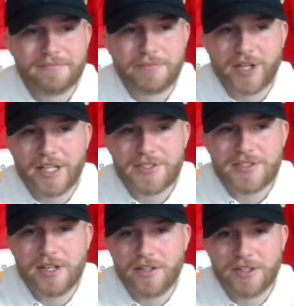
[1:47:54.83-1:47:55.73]
Price, they
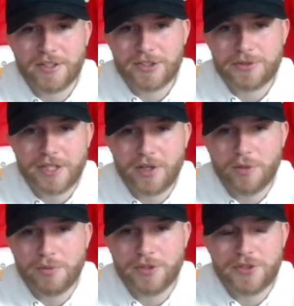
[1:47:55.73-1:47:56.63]
were doing that
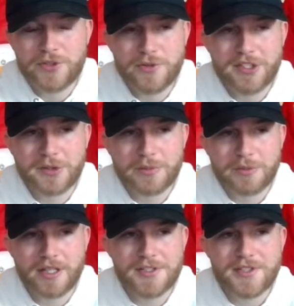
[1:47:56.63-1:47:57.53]
whole platoon thing with
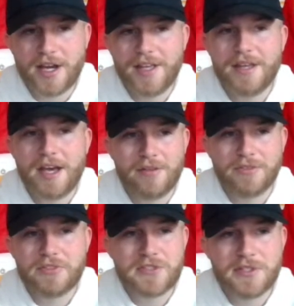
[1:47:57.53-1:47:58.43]
Price. I
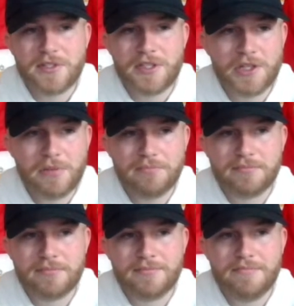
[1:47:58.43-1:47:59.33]
haven't seen him
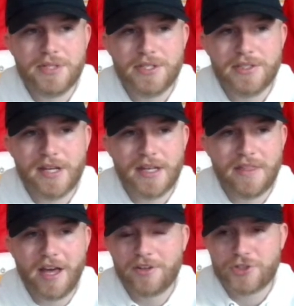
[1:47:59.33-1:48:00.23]
be that